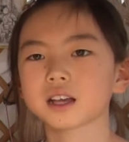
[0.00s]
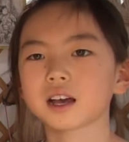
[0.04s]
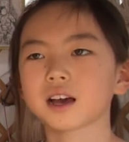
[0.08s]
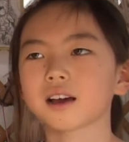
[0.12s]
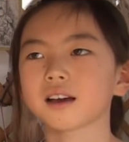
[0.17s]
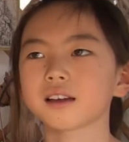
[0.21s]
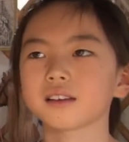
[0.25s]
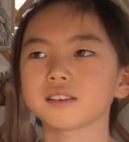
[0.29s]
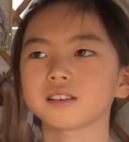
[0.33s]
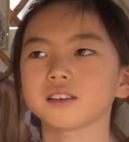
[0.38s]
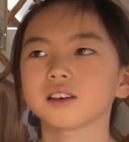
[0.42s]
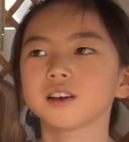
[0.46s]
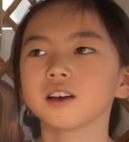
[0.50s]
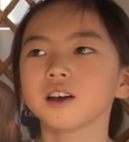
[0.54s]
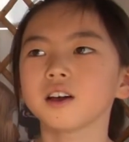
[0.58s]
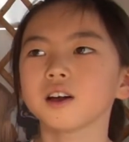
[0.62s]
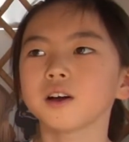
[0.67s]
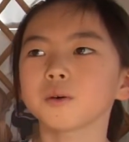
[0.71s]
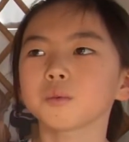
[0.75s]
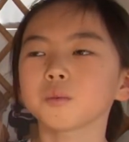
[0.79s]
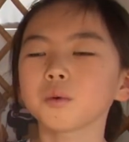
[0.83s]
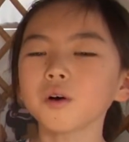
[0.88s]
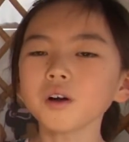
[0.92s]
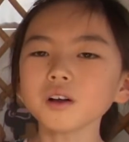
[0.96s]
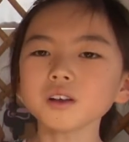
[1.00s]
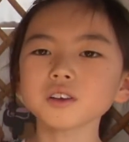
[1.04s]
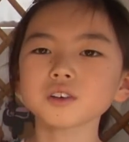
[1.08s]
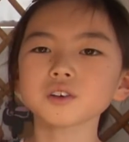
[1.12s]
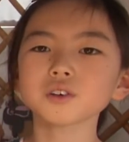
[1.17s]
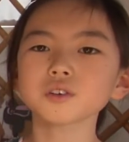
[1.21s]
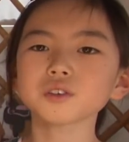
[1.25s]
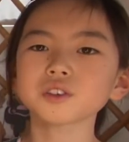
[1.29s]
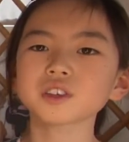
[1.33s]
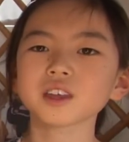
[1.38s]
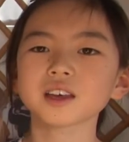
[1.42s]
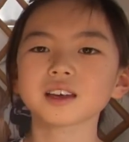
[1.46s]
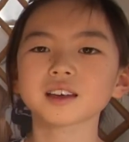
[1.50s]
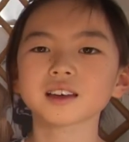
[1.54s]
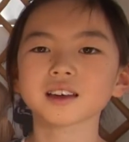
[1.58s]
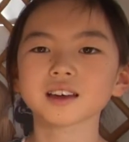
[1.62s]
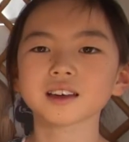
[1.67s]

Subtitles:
and what you think